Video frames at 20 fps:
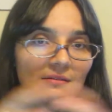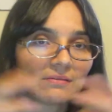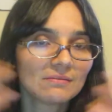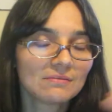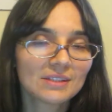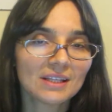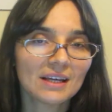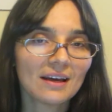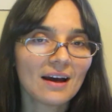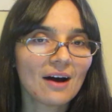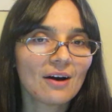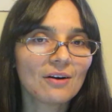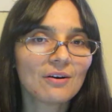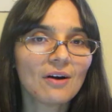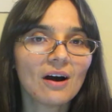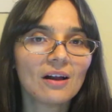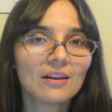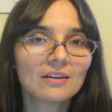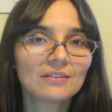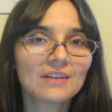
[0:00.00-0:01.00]
See how
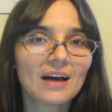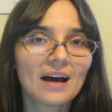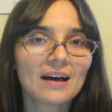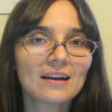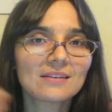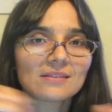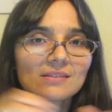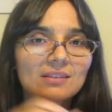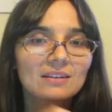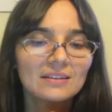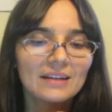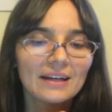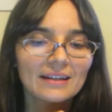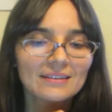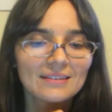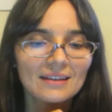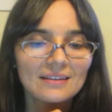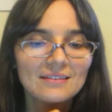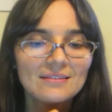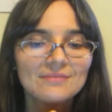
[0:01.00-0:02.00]
all of that is
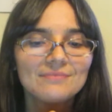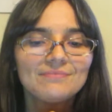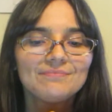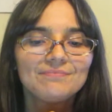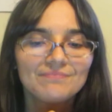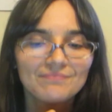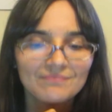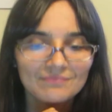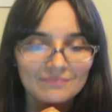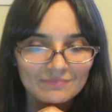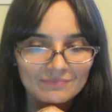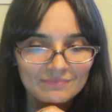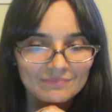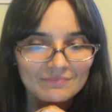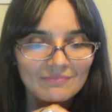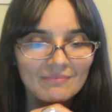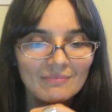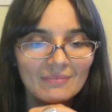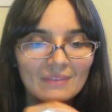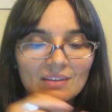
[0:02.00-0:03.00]
connected?
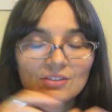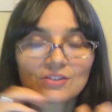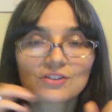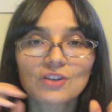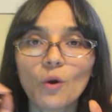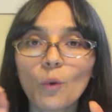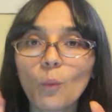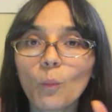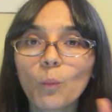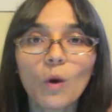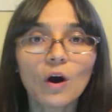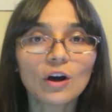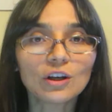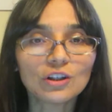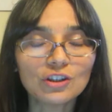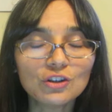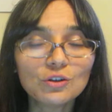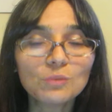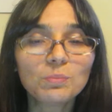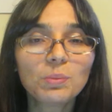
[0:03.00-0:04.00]
So what
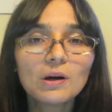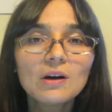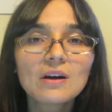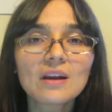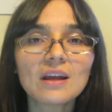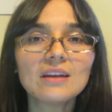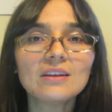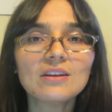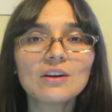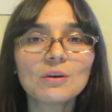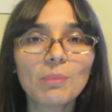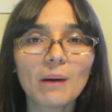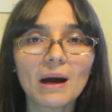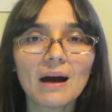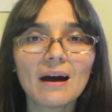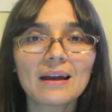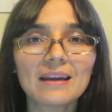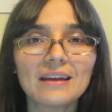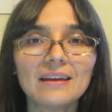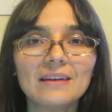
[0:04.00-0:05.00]
you put in your
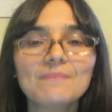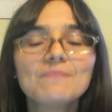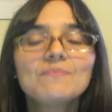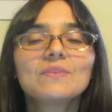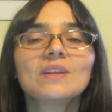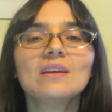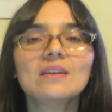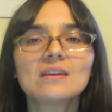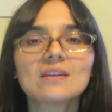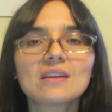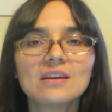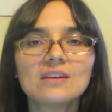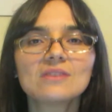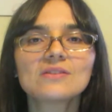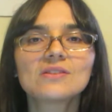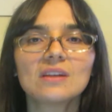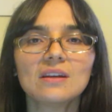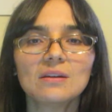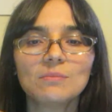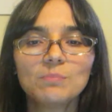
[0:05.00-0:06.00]
body, it
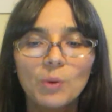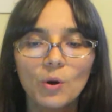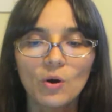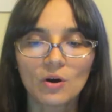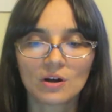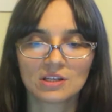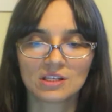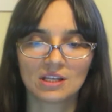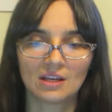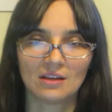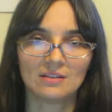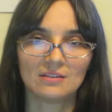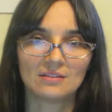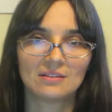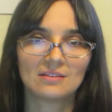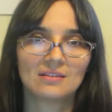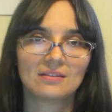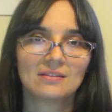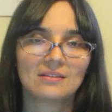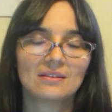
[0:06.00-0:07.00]
is important.
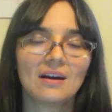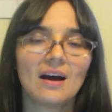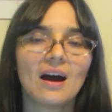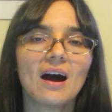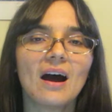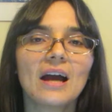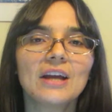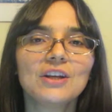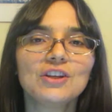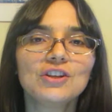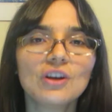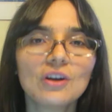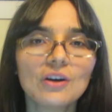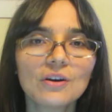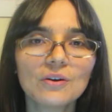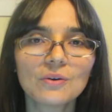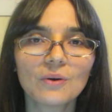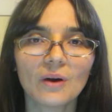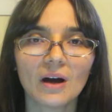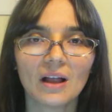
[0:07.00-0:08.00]
I
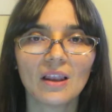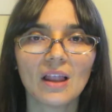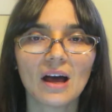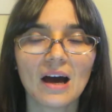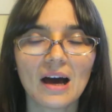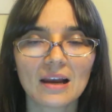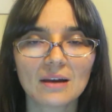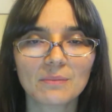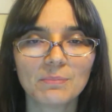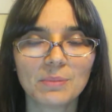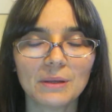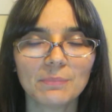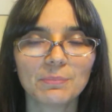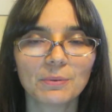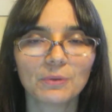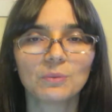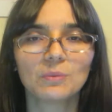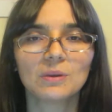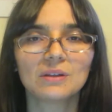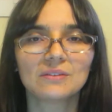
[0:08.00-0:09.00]
know a lot of
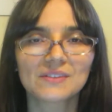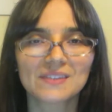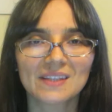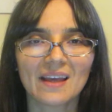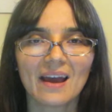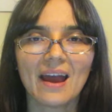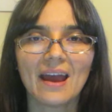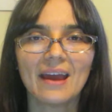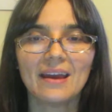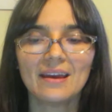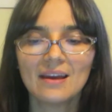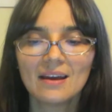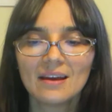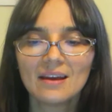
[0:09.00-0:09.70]
people will say,